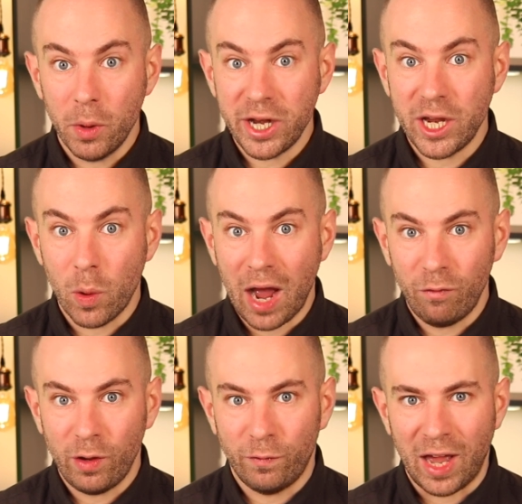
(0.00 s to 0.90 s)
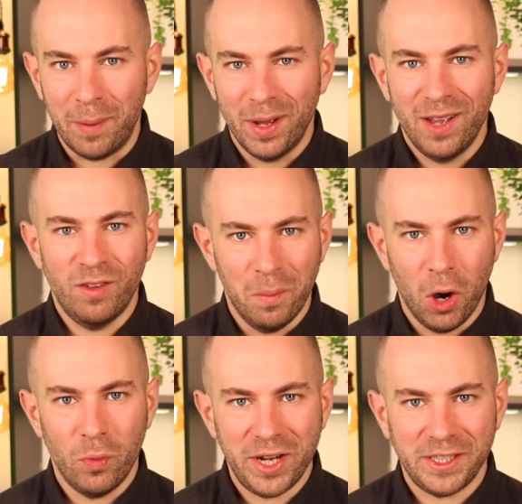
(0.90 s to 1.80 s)
money you have with them, the
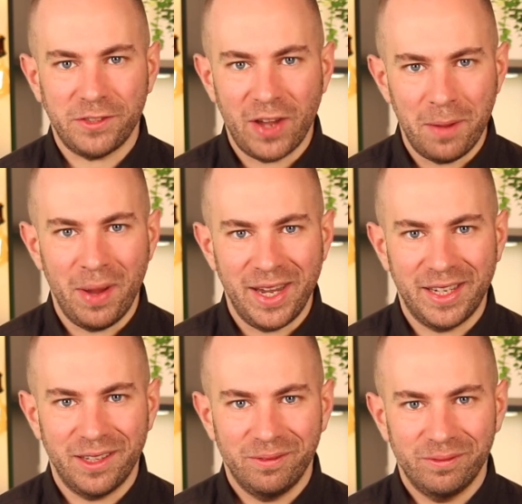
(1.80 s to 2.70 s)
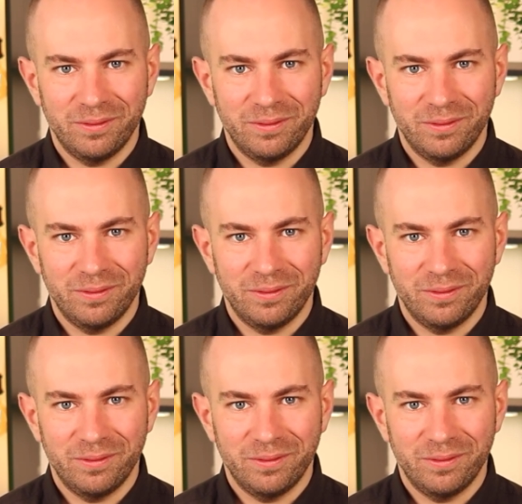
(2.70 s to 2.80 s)
more readies they make.